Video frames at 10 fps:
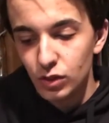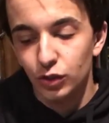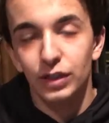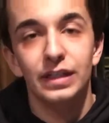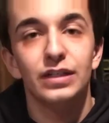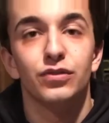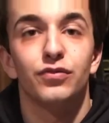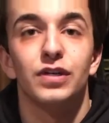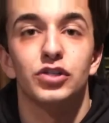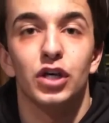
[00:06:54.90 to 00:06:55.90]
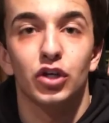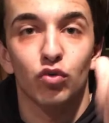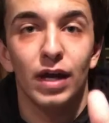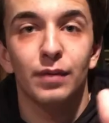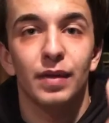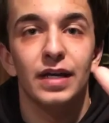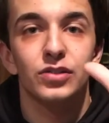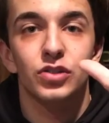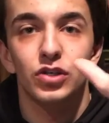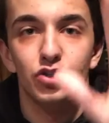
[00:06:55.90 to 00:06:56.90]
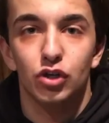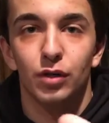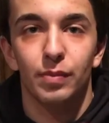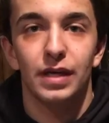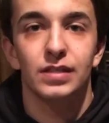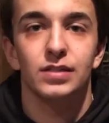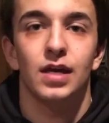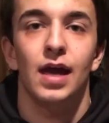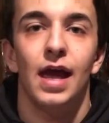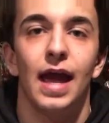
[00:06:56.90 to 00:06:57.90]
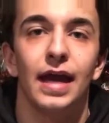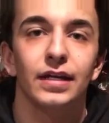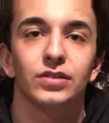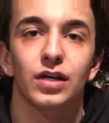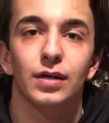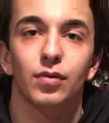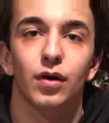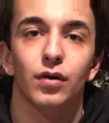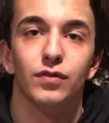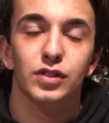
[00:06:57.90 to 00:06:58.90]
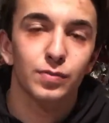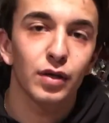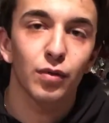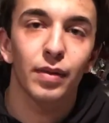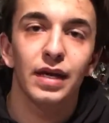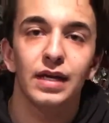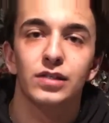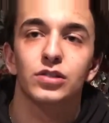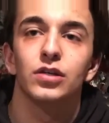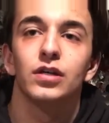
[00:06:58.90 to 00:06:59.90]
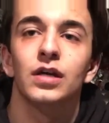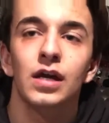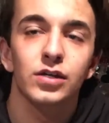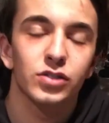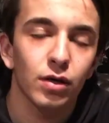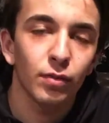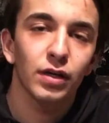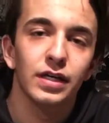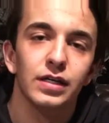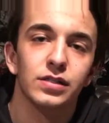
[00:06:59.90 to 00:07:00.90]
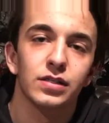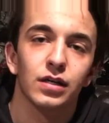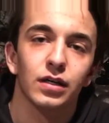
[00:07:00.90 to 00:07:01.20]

you're gonna need to fish crankbaits, jerkbaits. Any type of spinner bait is good. Summer is